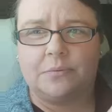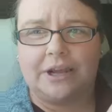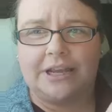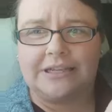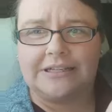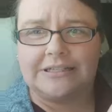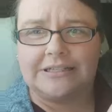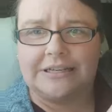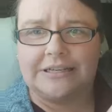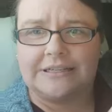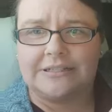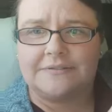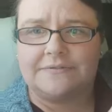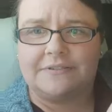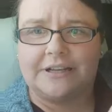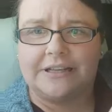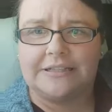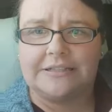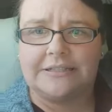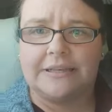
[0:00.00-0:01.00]
weight
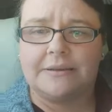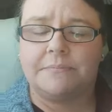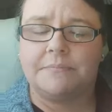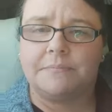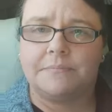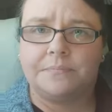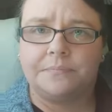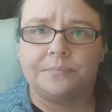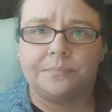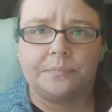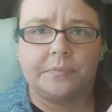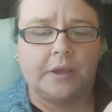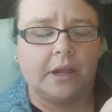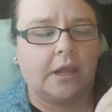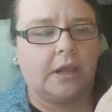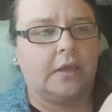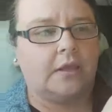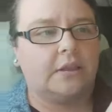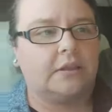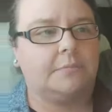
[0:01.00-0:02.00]
interfacing.
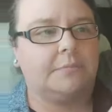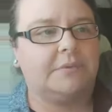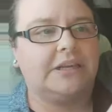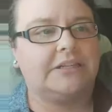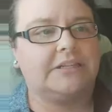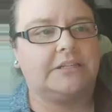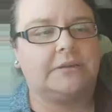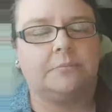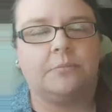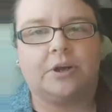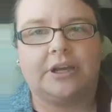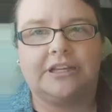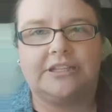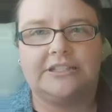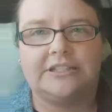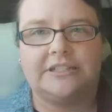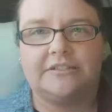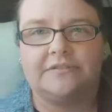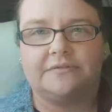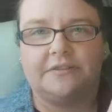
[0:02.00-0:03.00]
The medium weight
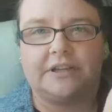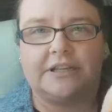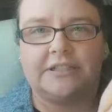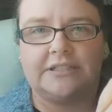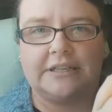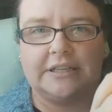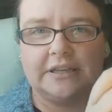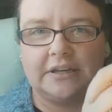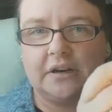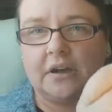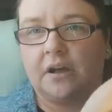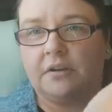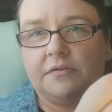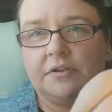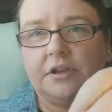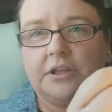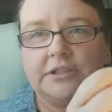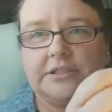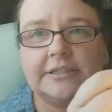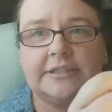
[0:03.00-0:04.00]
interfacing, I've
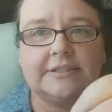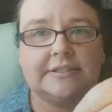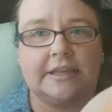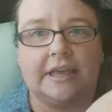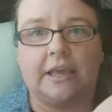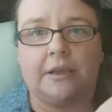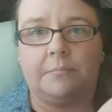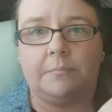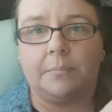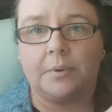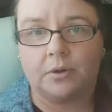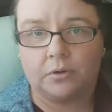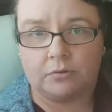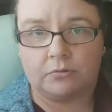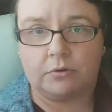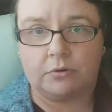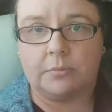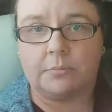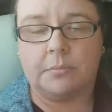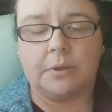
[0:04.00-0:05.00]
used the same
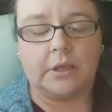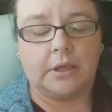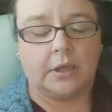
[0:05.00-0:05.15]
Buckram,